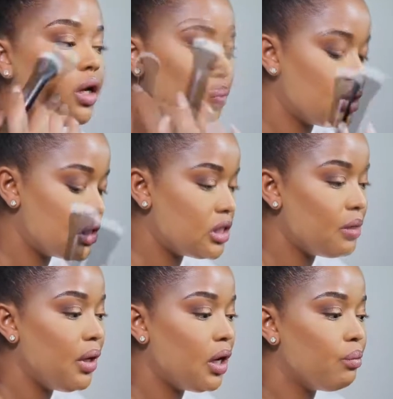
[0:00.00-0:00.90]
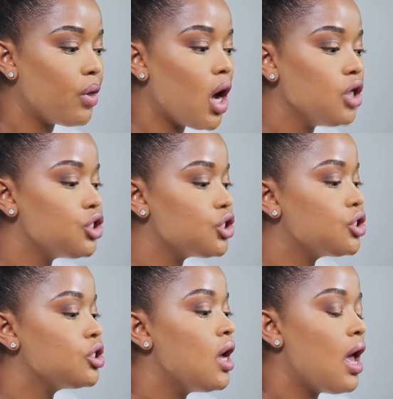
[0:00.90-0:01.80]
in with a stippling
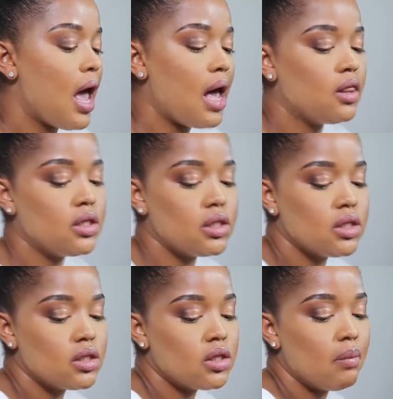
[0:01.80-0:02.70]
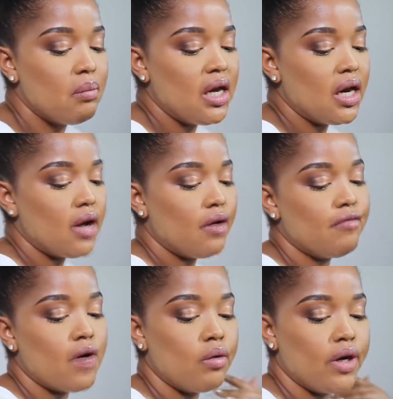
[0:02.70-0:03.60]
brush, and this is the Mina
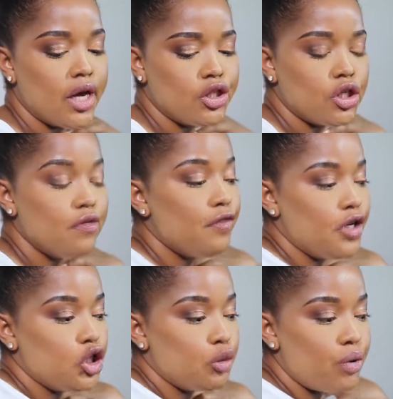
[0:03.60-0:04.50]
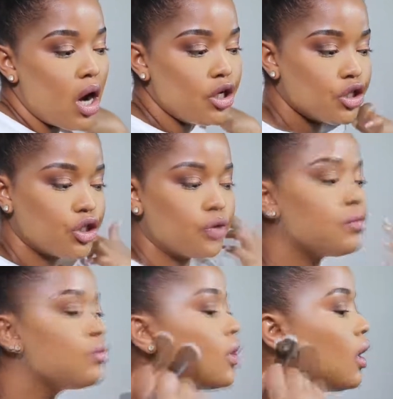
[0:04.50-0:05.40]
foundation finish brush,
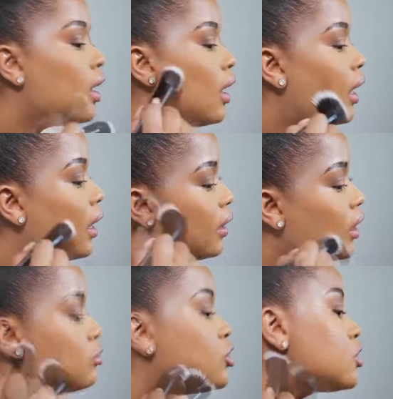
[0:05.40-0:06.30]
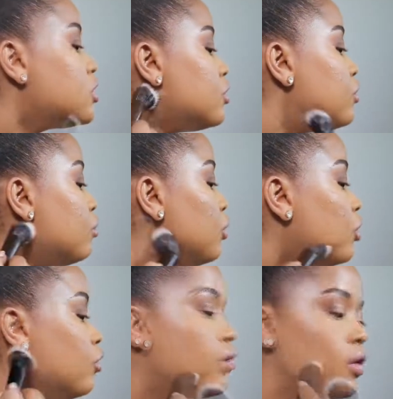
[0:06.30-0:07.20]
and I'm just gonna
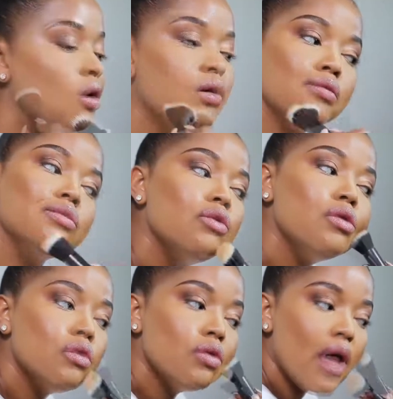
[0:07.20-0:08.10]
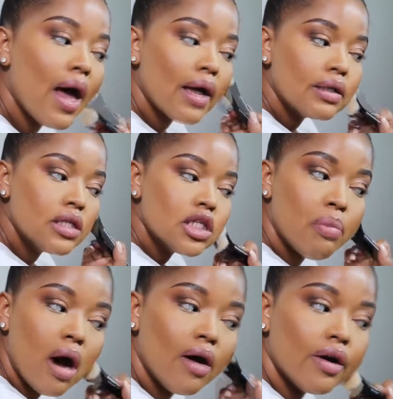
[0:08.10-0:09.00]
remove the excess
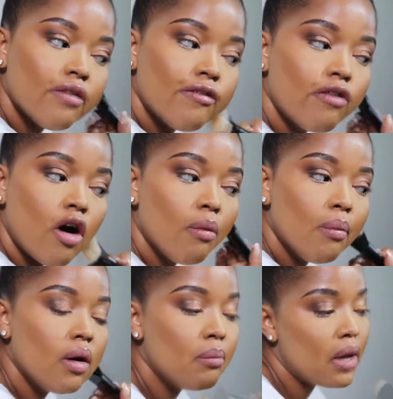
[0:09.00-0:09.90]
powder from